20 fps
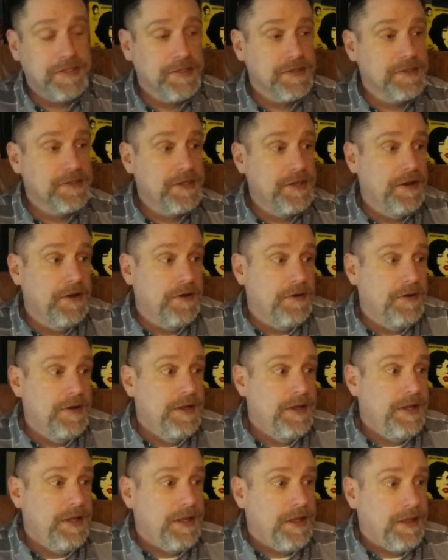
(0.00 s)
is you know,
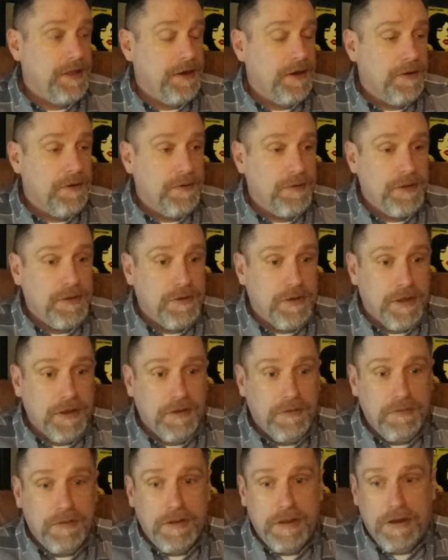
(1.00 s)
you know, you
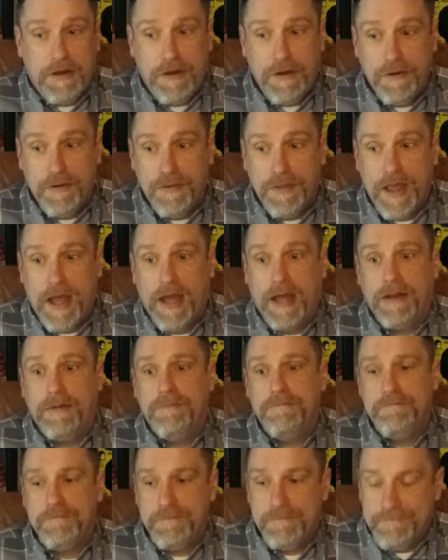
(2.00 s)
could hear that.
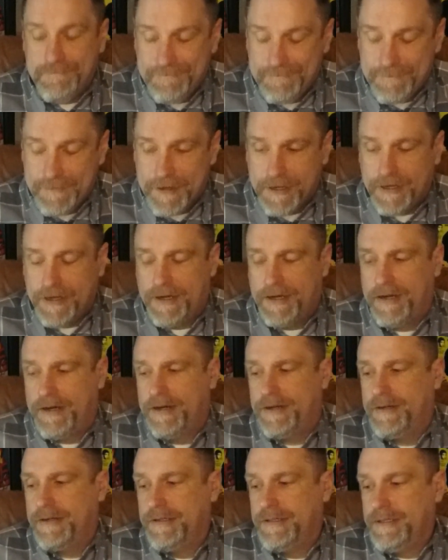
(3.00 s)

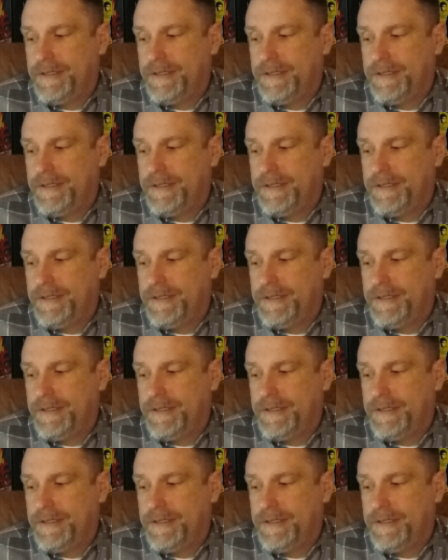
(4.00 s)
Uh,